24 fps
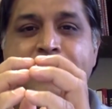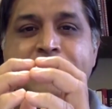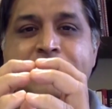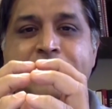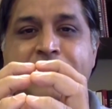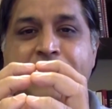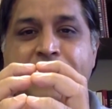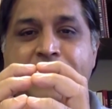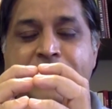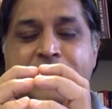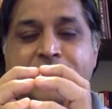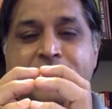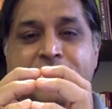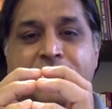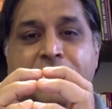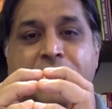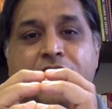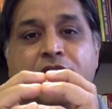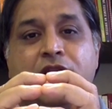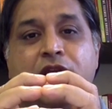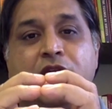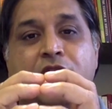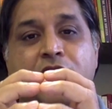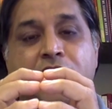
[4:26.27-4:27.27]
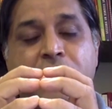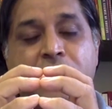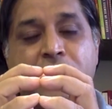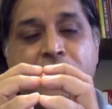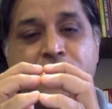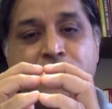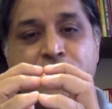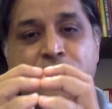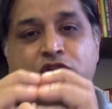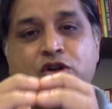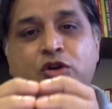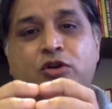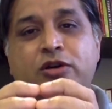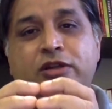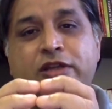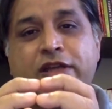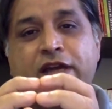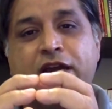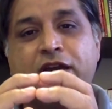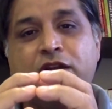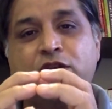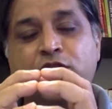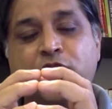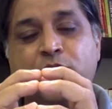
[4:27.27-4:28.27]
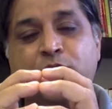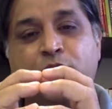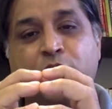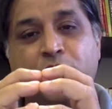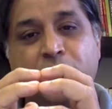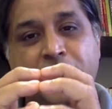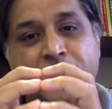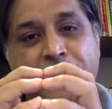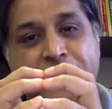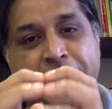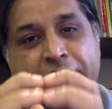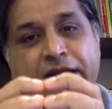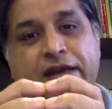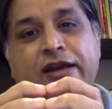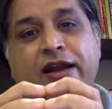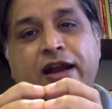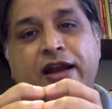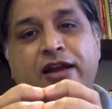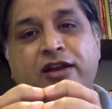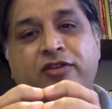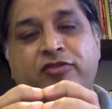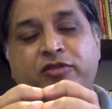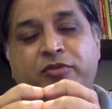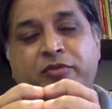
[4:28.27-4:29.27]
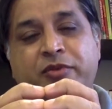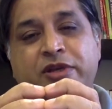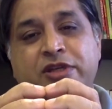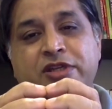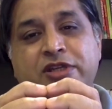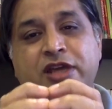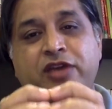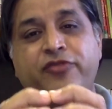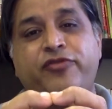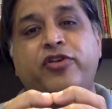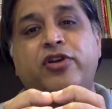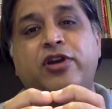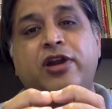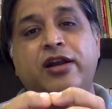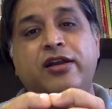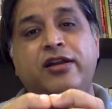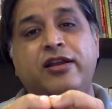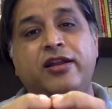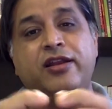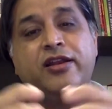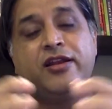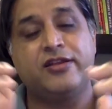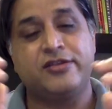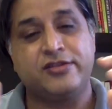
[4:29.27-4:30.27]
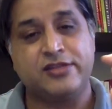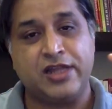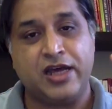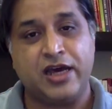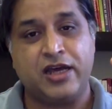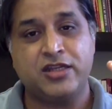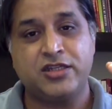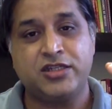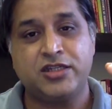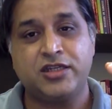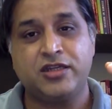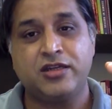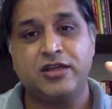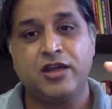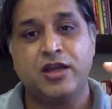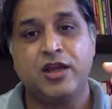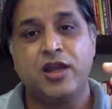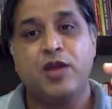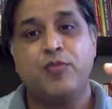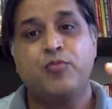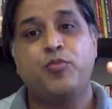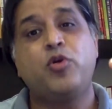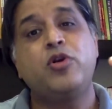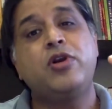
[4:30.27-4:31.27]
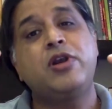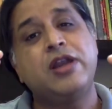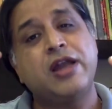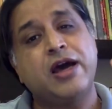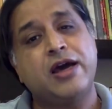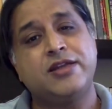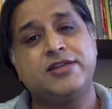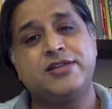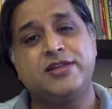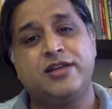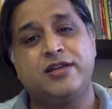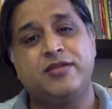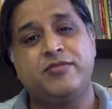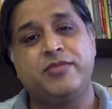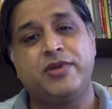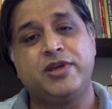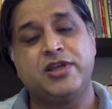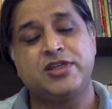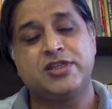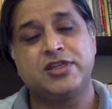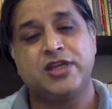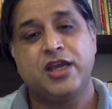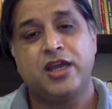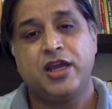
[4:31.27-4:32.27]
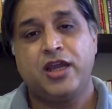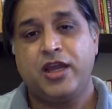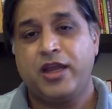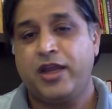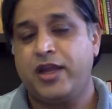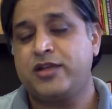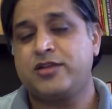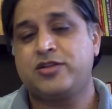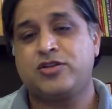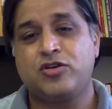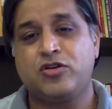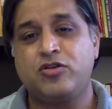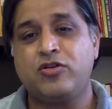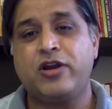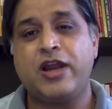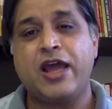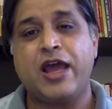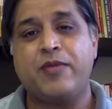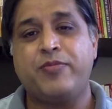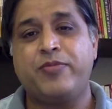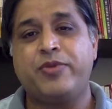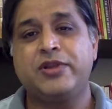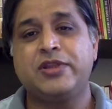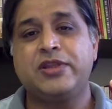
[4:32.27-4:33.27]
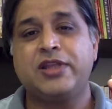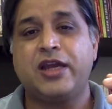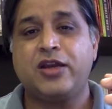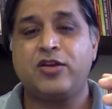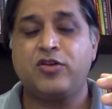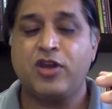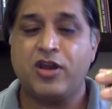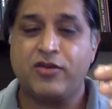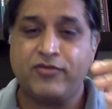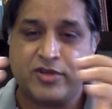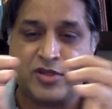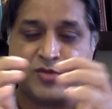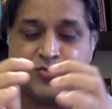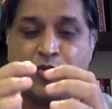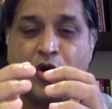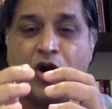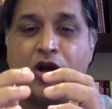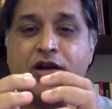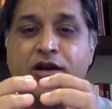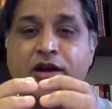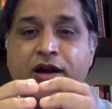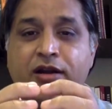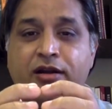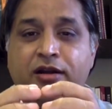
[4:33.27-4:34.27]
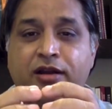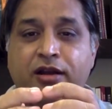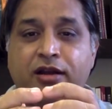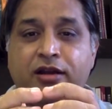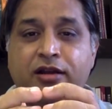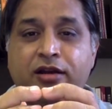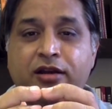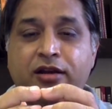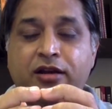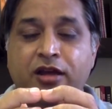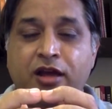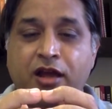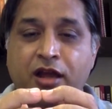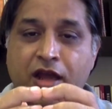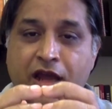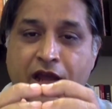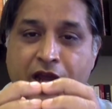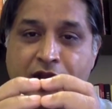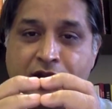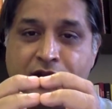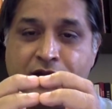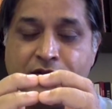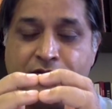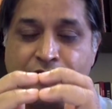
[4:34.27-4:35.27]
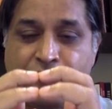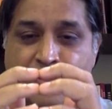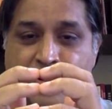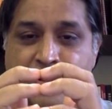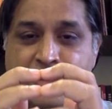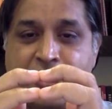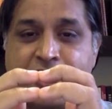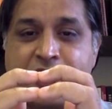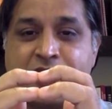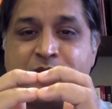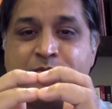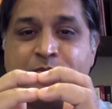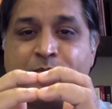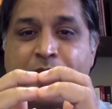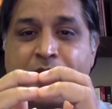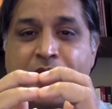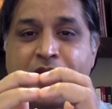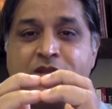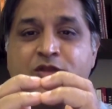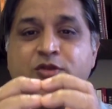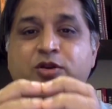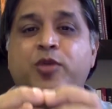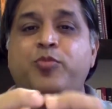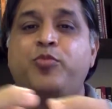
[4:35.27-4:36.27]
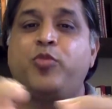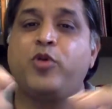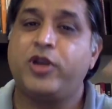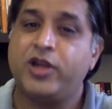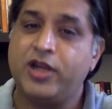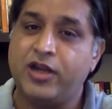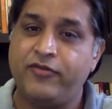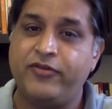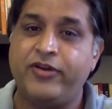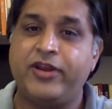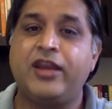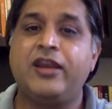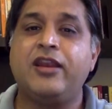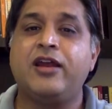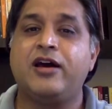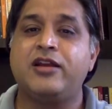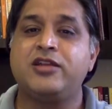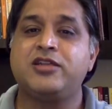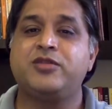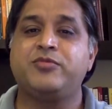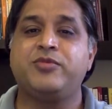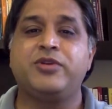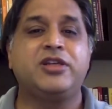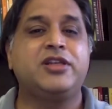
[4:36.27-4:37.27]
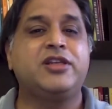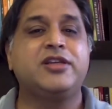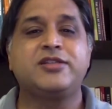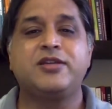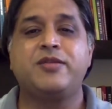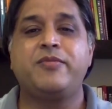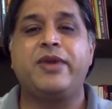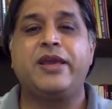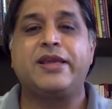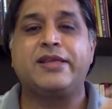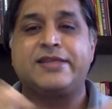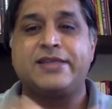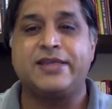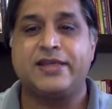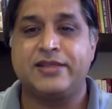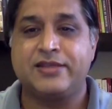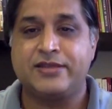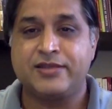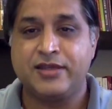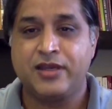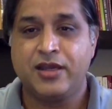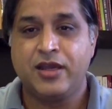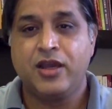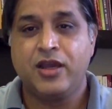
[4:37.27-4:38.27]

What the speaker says: in size, ensure that you are putting that kind of image. If your container is larger, put larger image. It should not happen that you have a small container and for this place you are putting a very large image. It doesn't make sense.